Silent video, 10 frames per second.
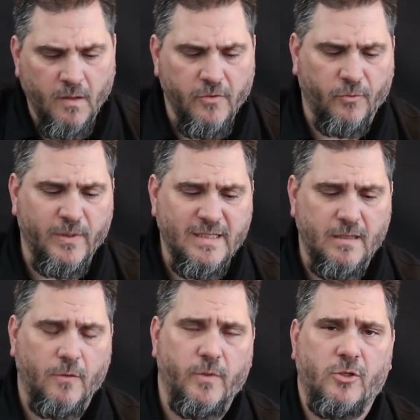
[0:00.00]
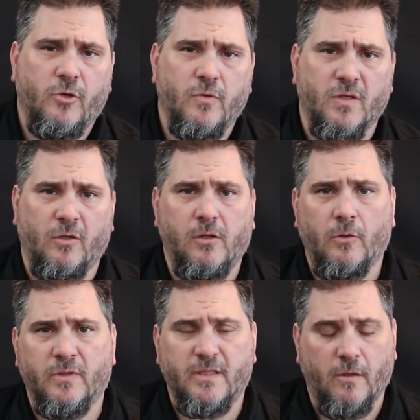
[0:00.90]
The reason that we chose a
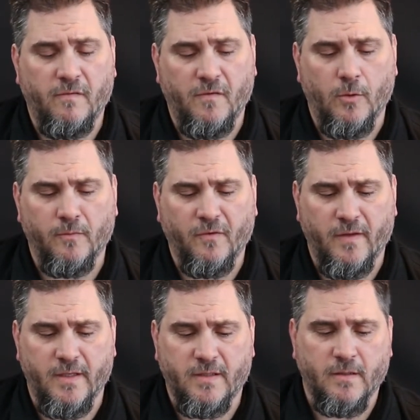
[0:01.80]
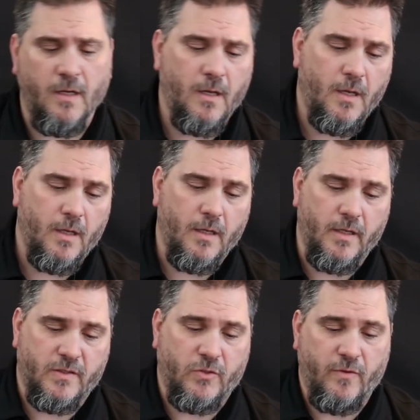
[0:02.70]
closed cell foam for this
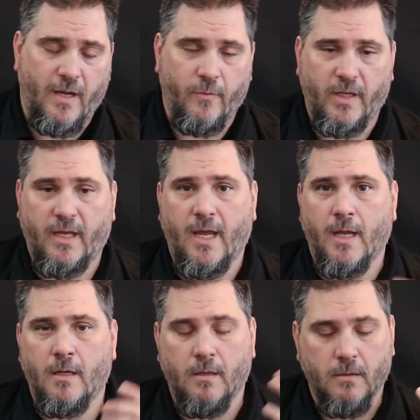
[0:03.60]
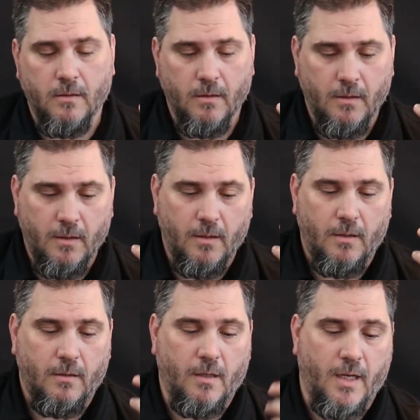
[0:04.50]
is so that we can
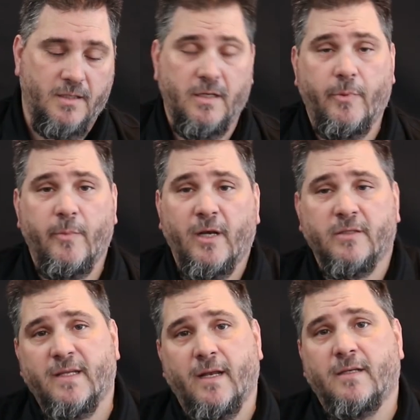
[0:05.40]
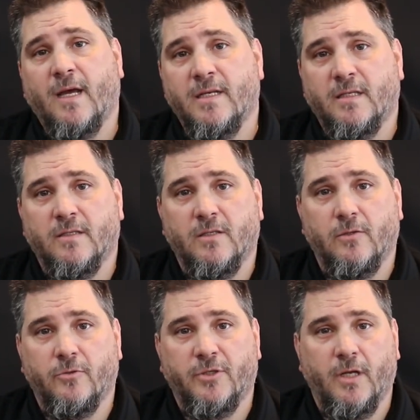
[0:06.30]
dip them in our sanitizing
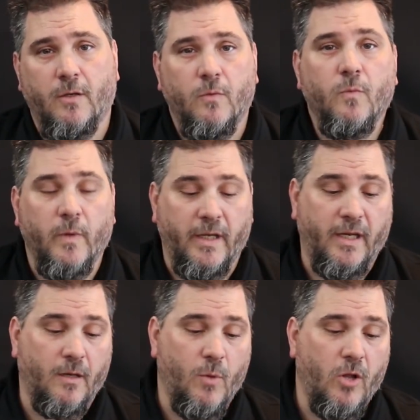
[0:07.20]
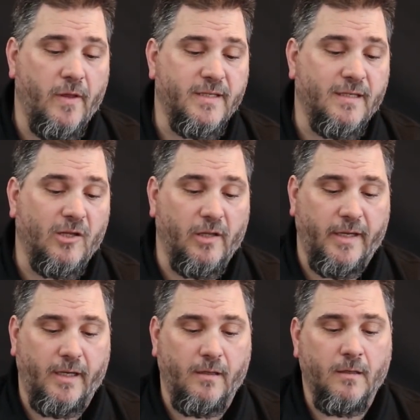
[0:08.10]
solution. We can get them all nice and
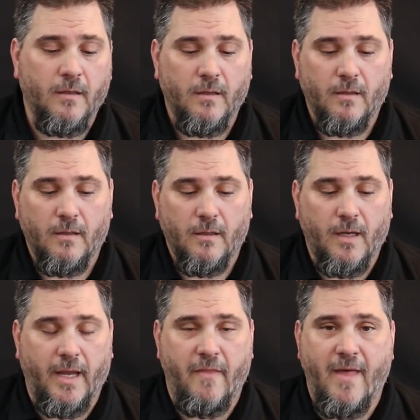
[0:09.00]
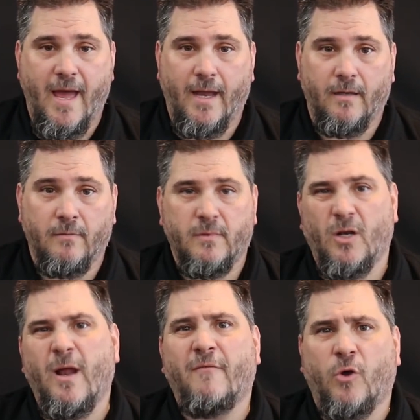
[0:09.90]
clean. and then,
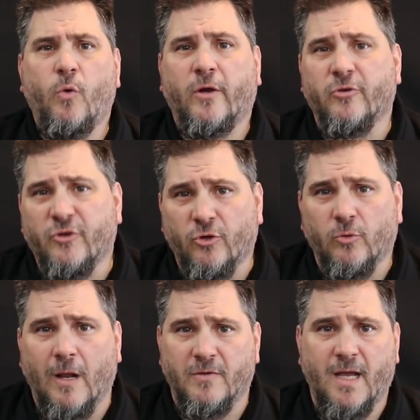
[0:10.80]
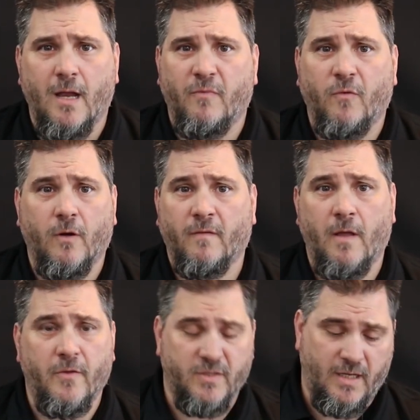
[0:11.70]
you know, have a quicker turnaround time for it
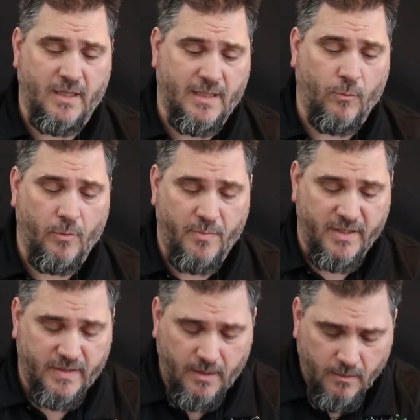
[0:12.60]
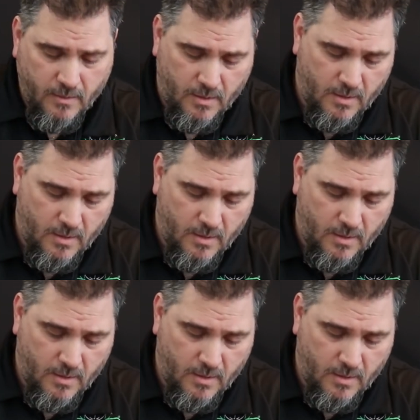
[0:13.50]
on those days that we're busy.